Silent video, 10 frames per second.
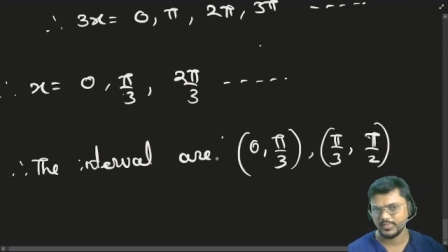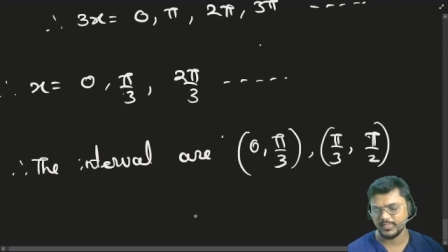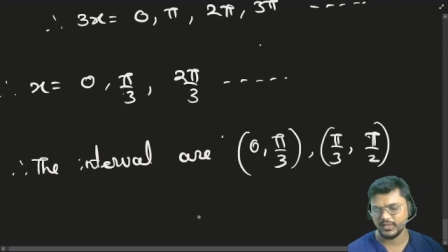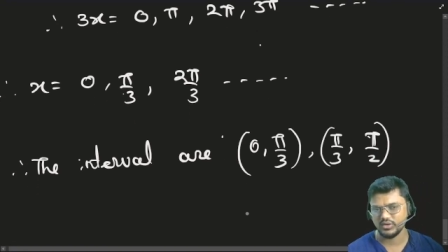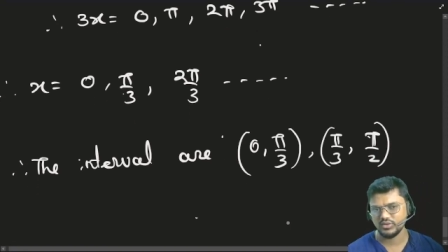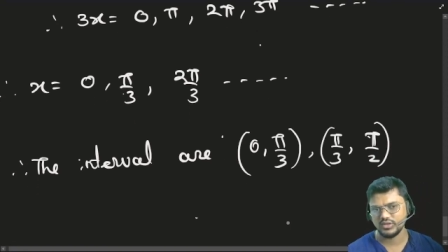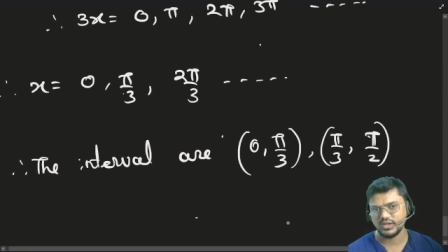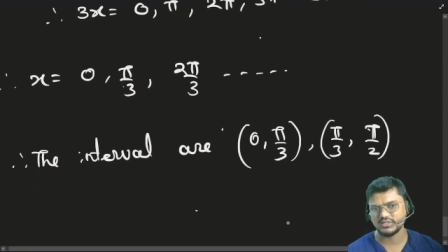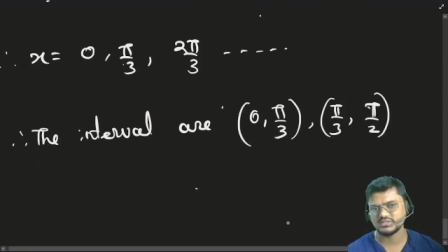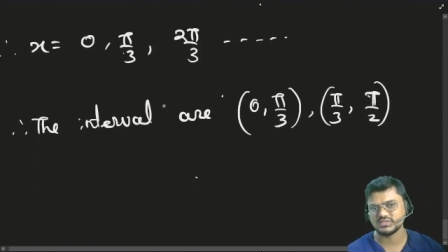Now
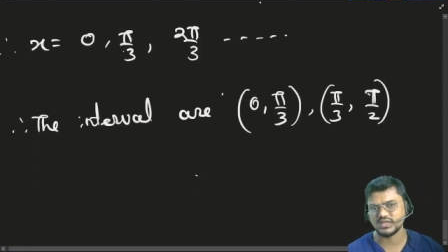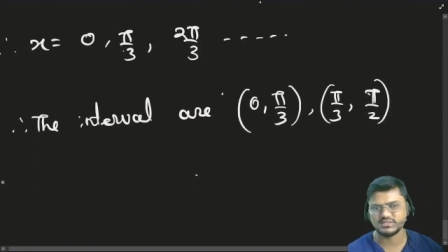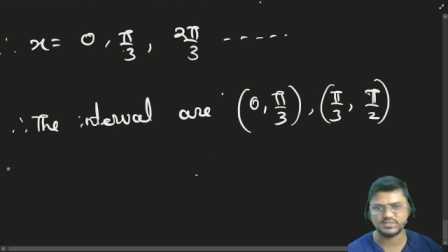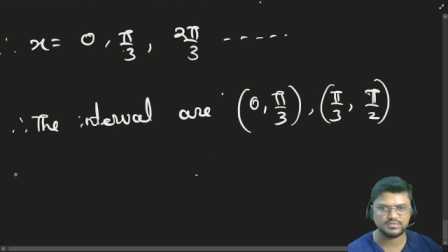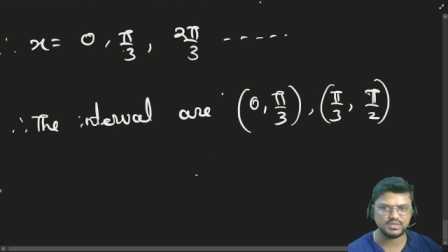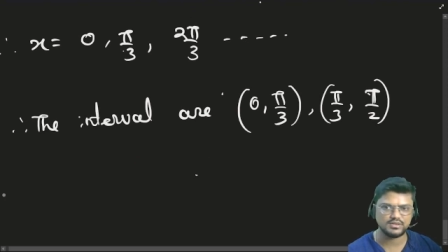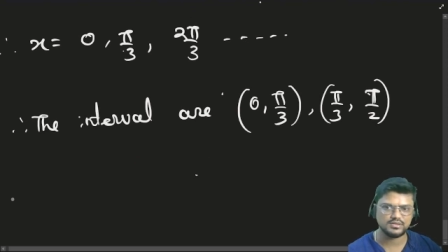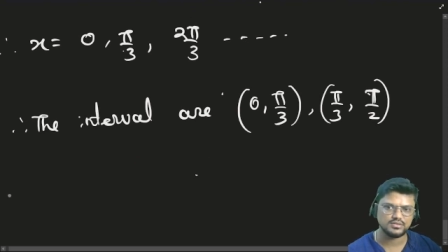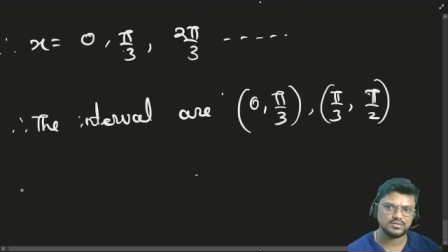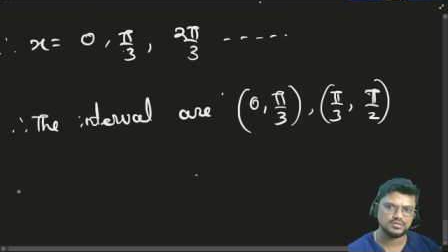let us try something.
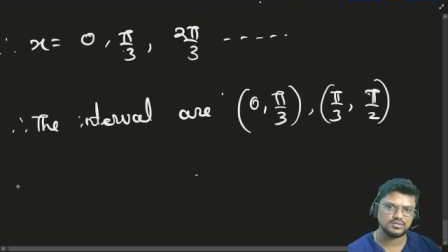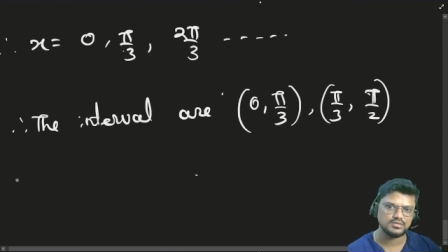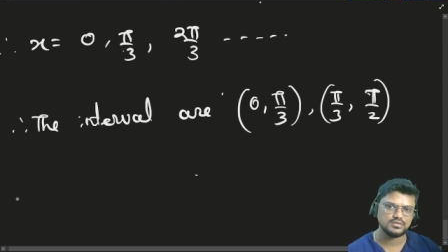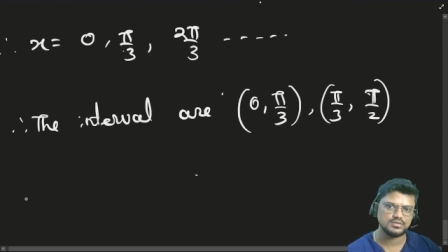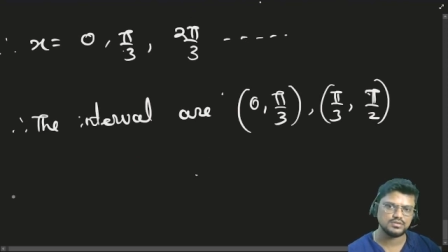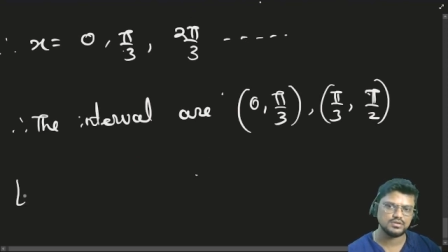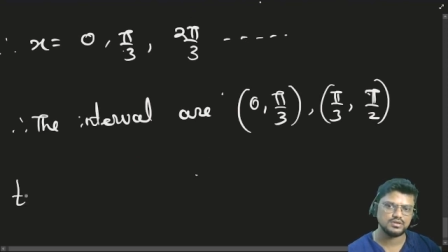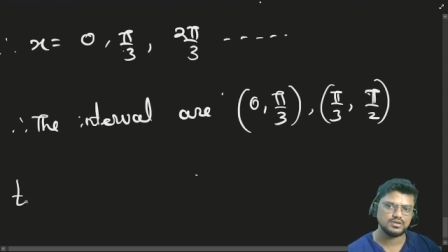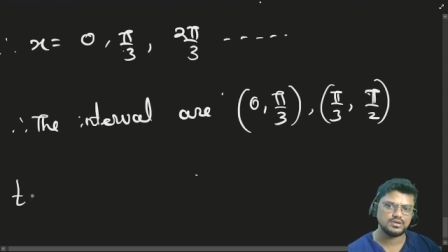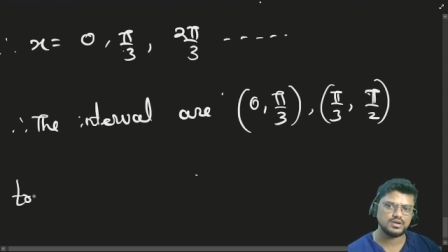
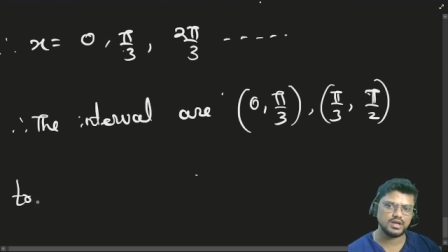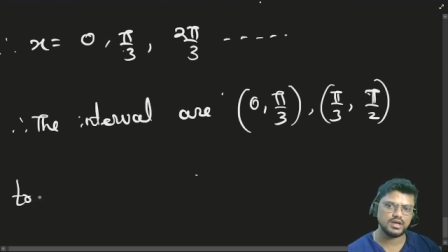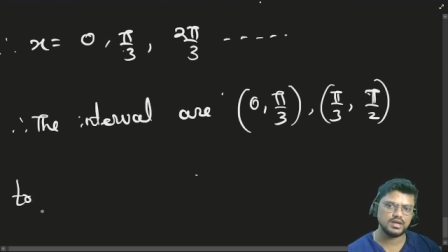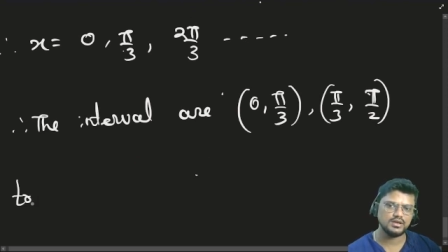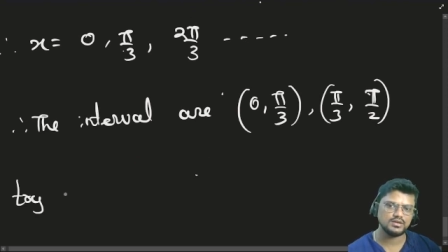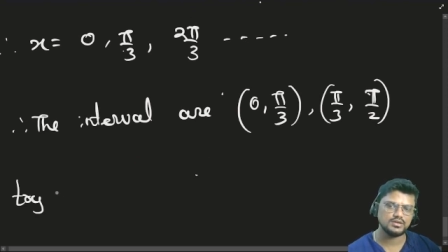Try